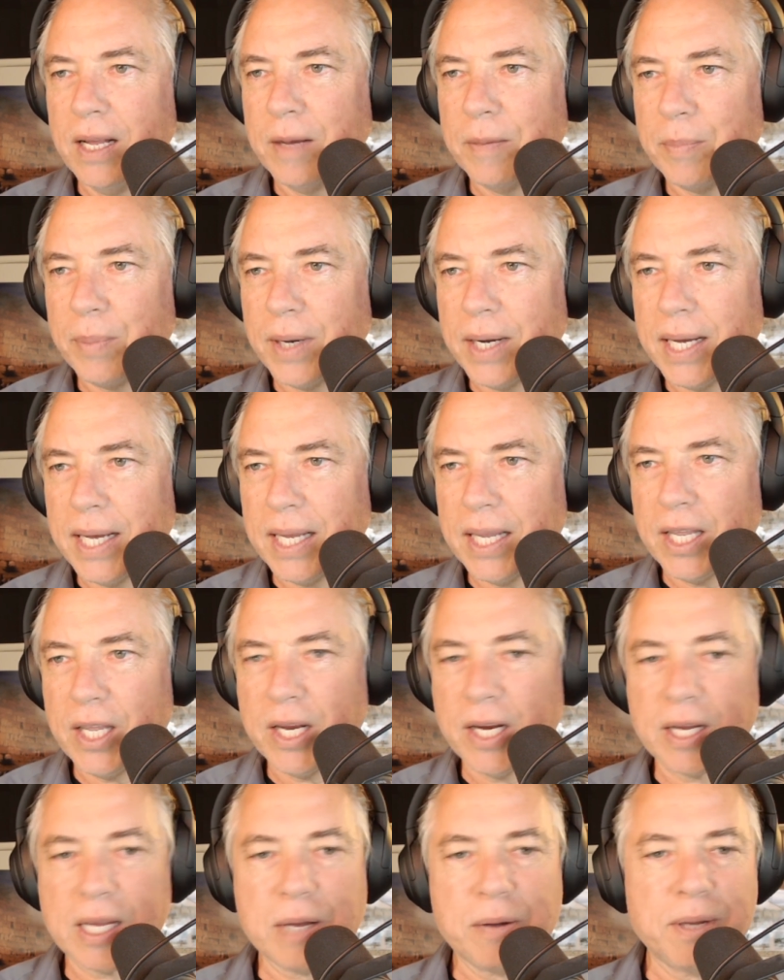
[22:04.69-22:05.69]
by, you
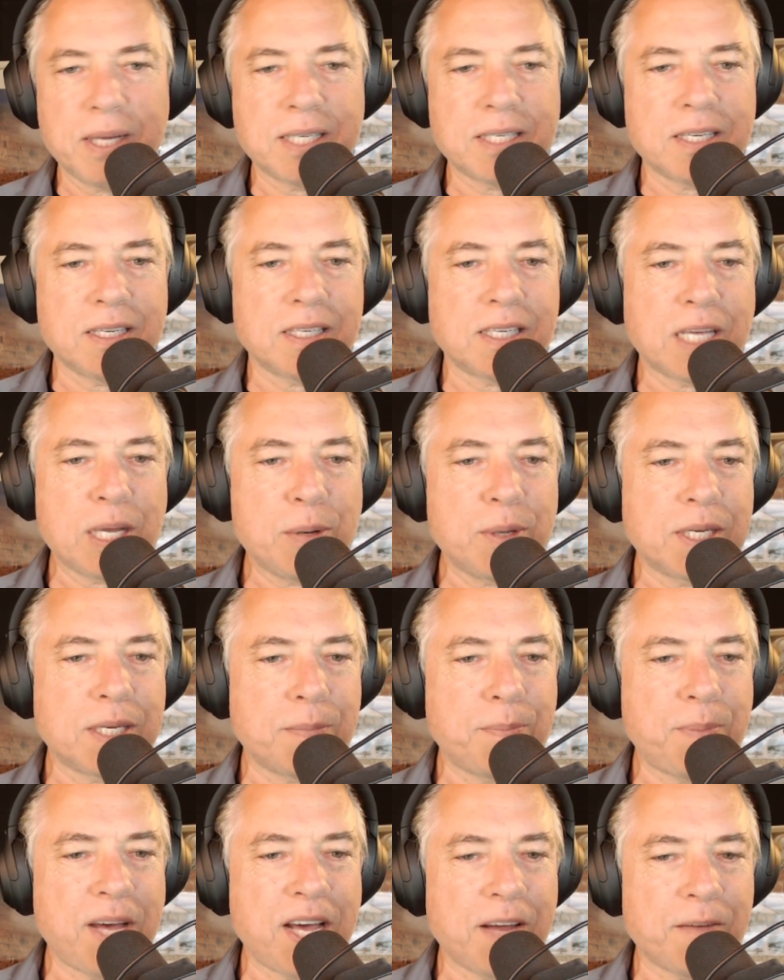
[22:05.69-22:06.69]
know, going to
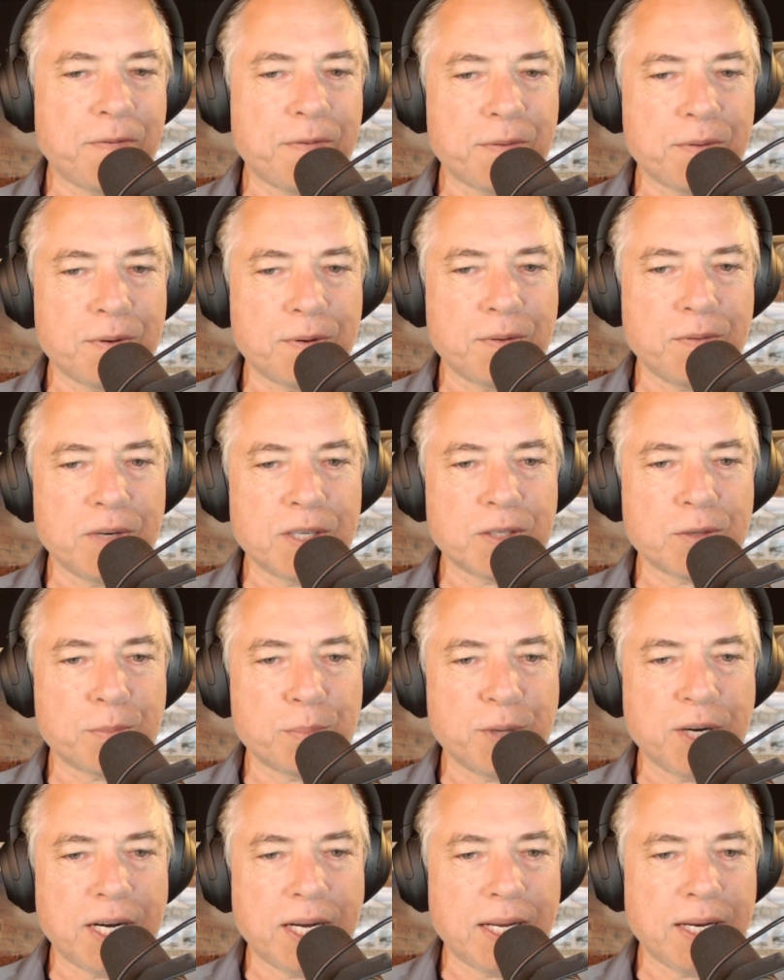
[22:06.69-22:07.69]
bat for Russell
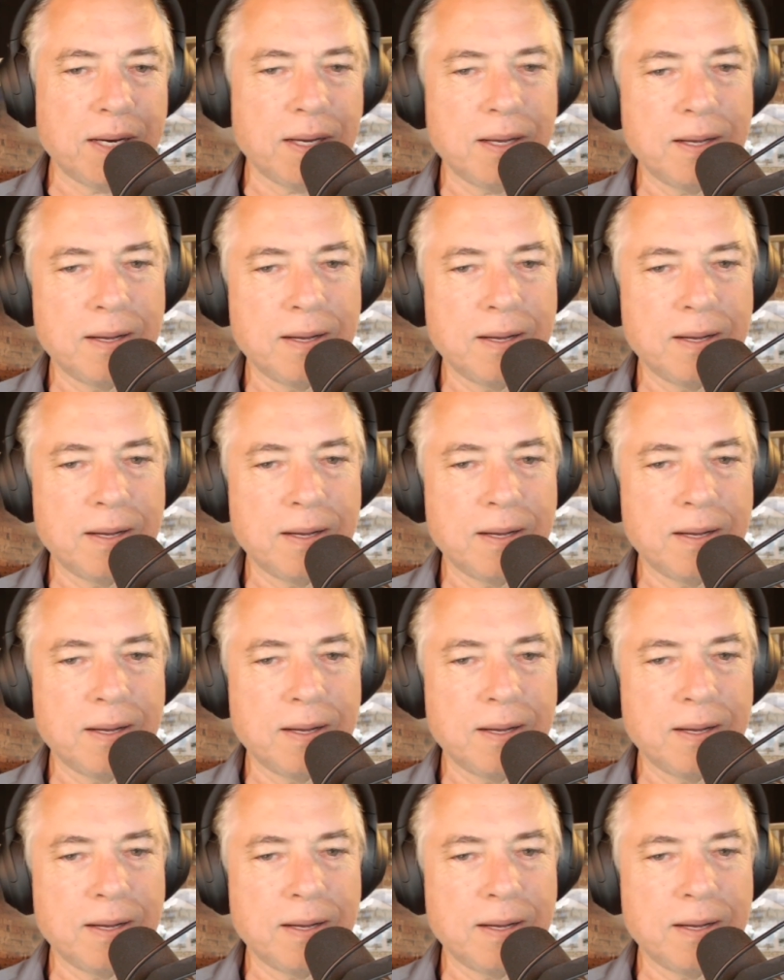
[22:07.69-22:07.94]
Brand.